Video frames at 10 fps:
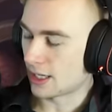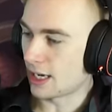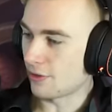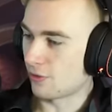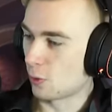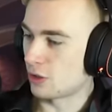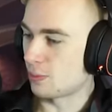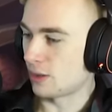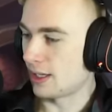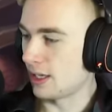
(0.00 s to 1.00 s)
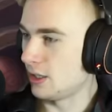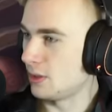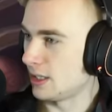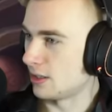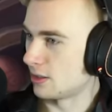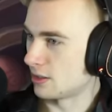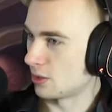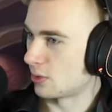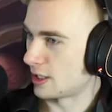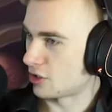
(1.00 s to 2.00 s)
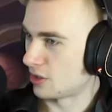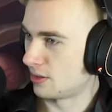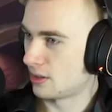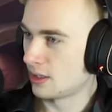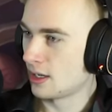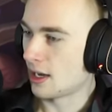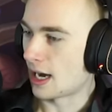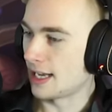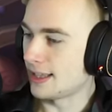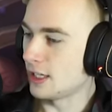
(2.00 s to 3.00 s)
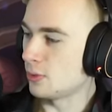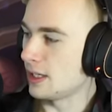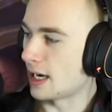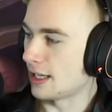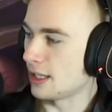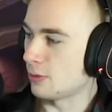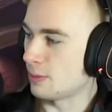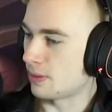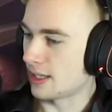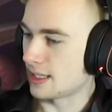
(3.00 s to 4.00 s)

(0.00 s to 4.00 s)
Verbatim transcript: Can I afford to play a unit here is the question. I think we I think we play